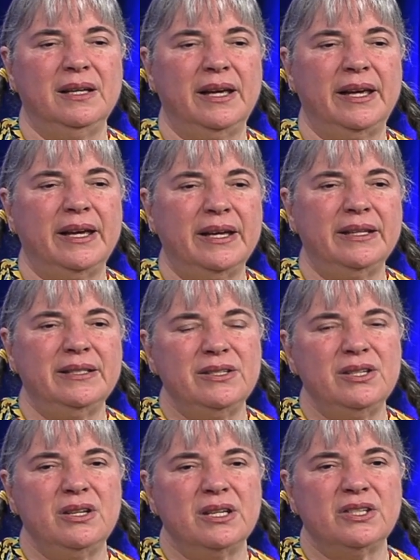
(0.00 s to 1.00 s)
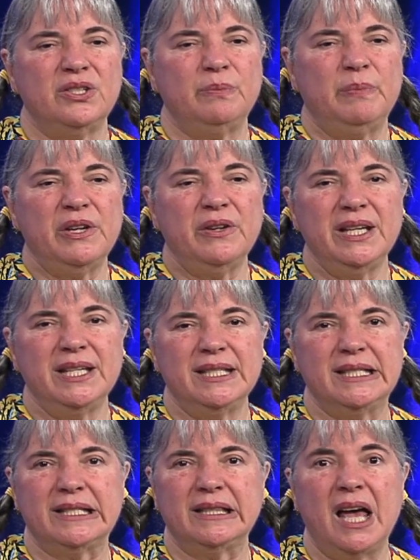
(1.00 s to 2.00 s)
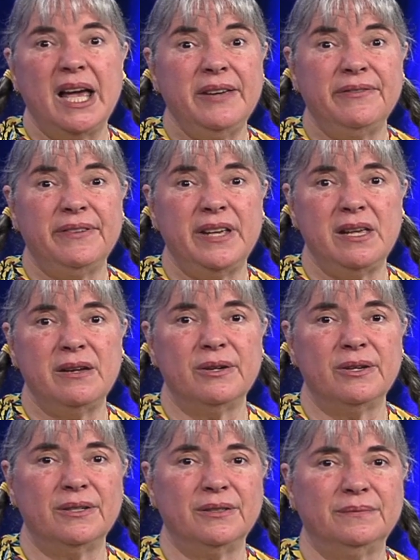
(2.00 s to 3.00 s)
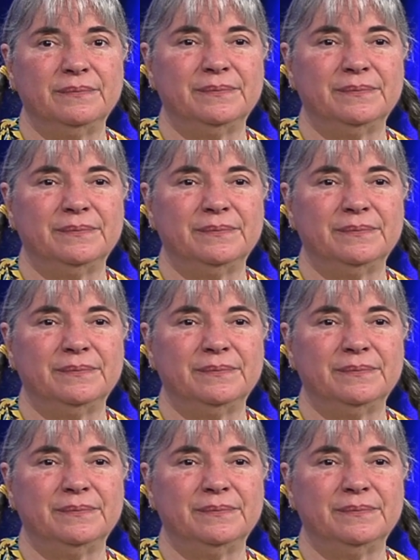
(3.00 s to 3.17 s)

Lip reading: and to experience life here.